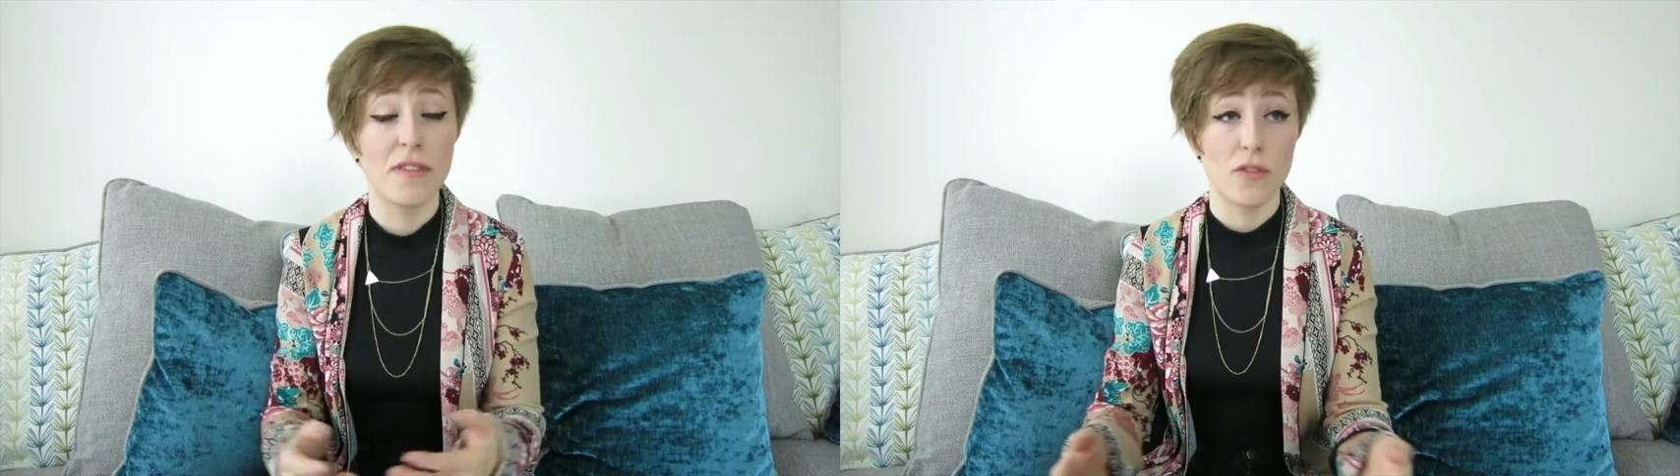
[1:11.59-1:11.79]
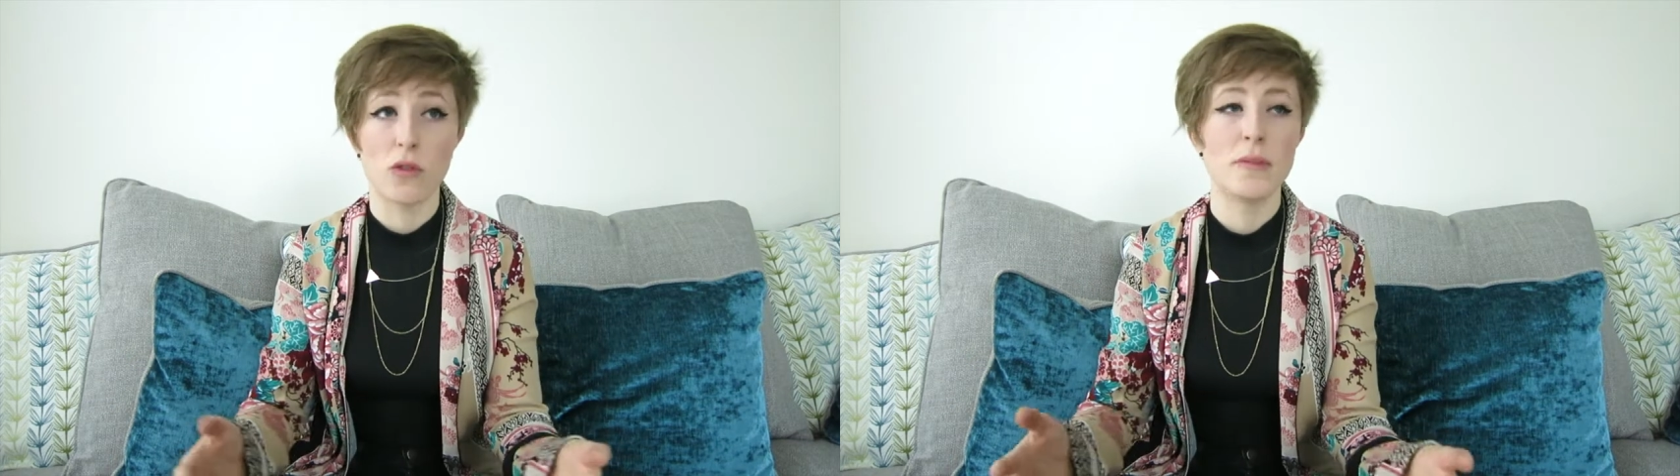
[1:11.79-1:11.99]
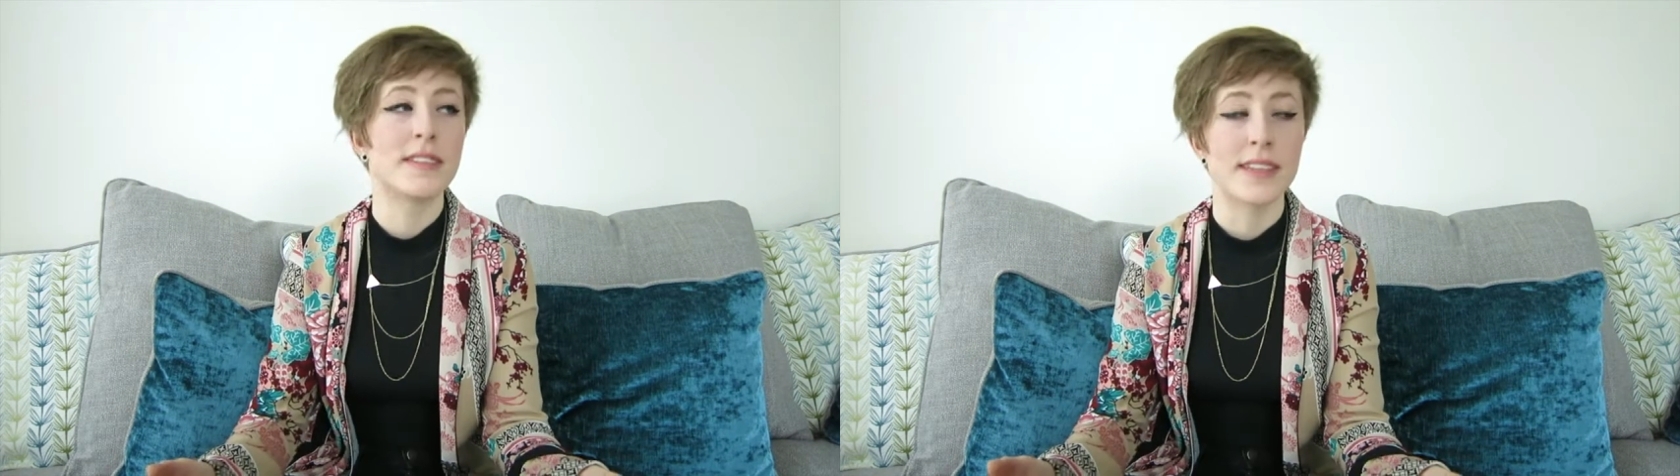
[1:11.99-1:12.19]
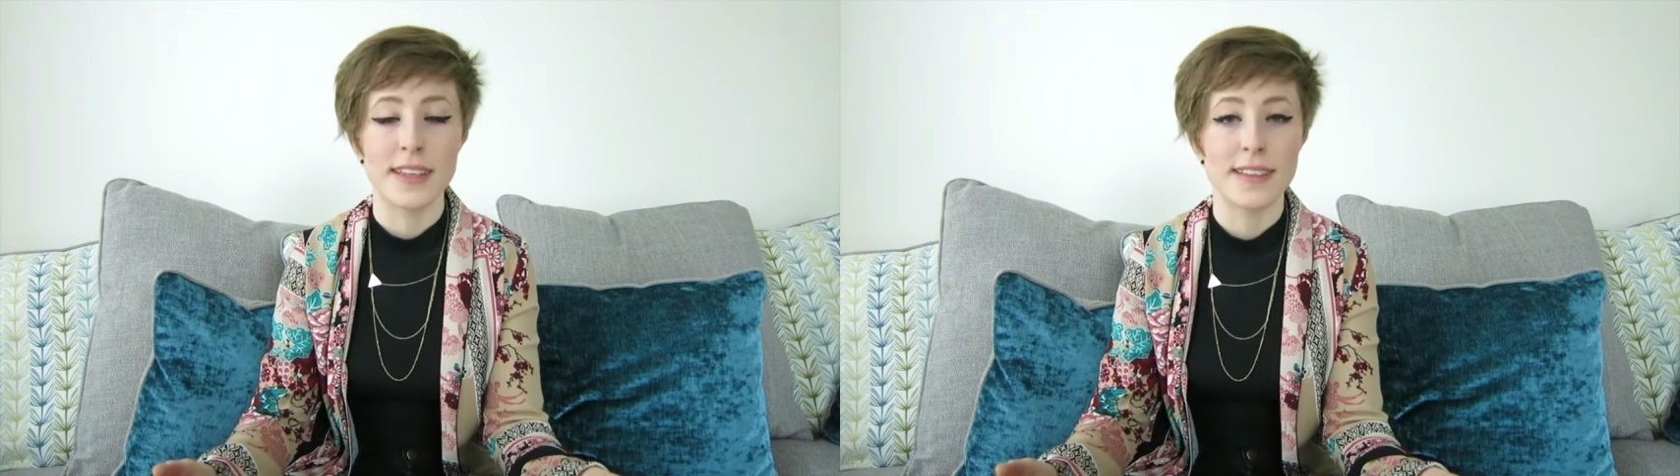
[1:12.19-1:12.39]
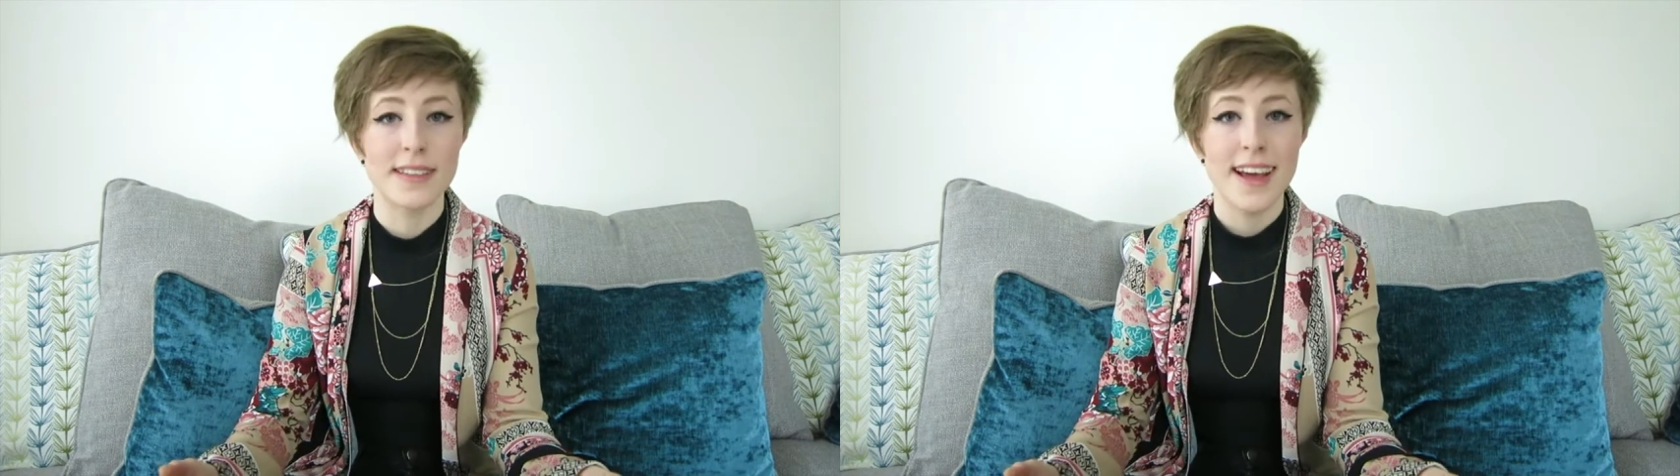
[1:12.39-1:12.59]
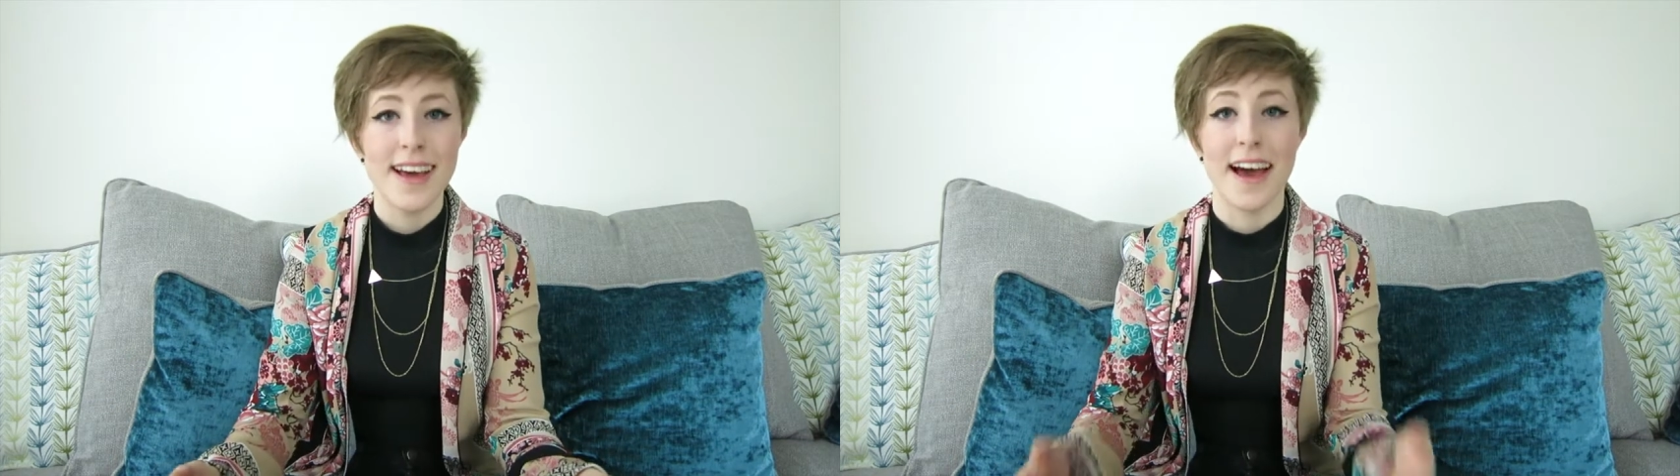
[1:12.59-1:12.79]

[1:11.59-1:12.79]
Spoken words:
performances,